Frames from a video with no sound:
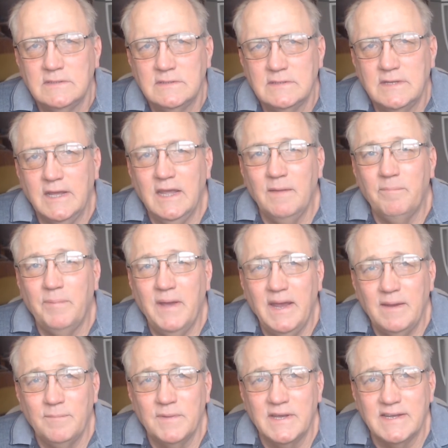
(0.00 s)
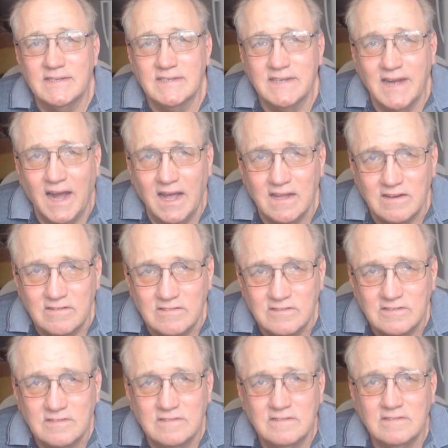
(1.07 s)
They get paid millions of
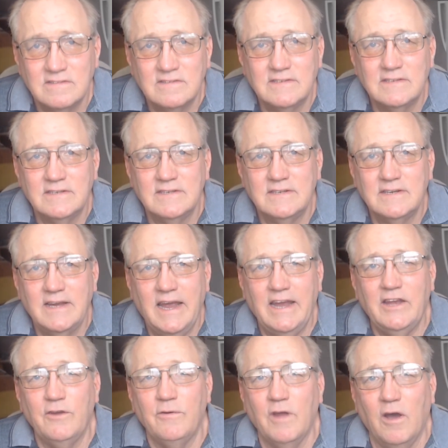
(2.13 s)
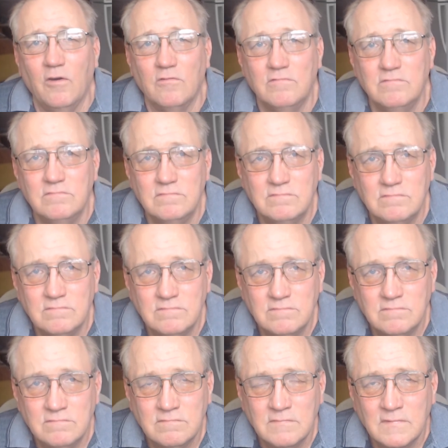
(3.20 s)
dollars. And you don't.
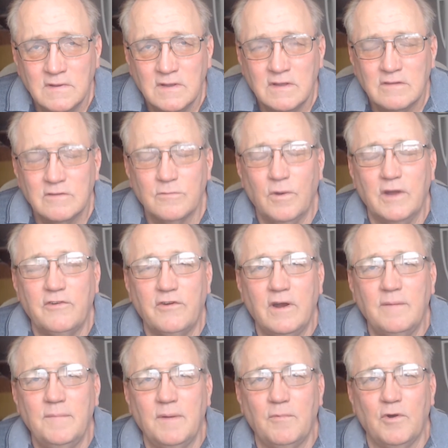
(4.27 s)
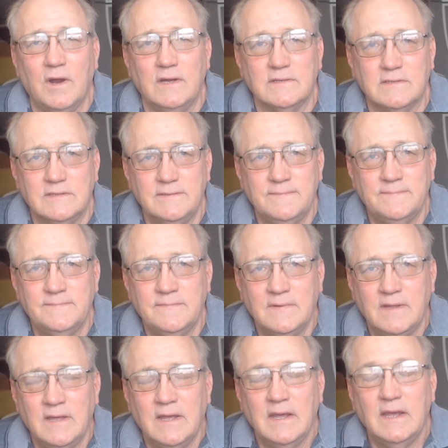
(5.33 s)
So why try to memorize it?
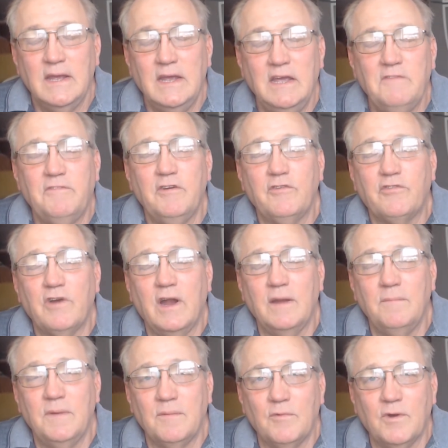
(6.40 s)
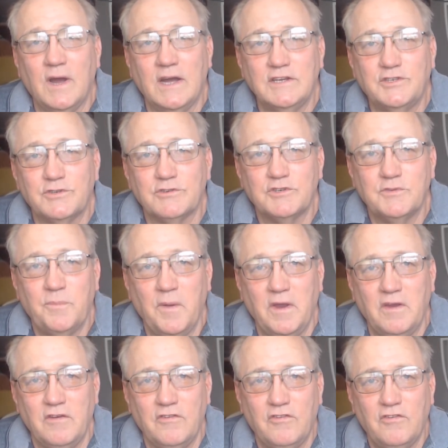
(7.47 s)
If you try to memorize your
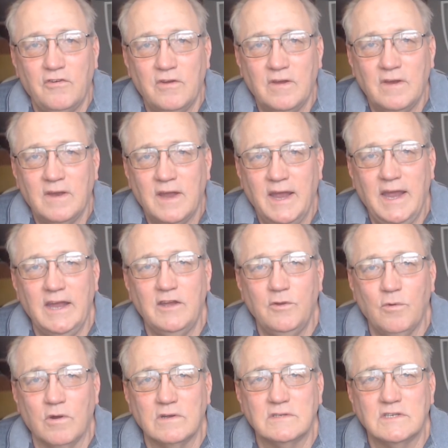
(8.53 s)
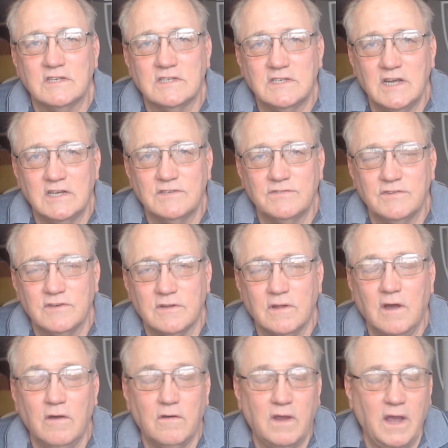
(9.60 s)
speech and you are successful,
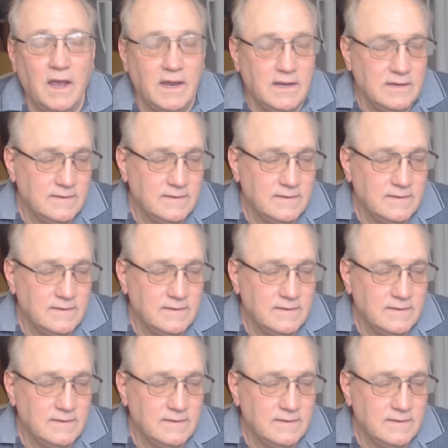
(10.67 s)
okay.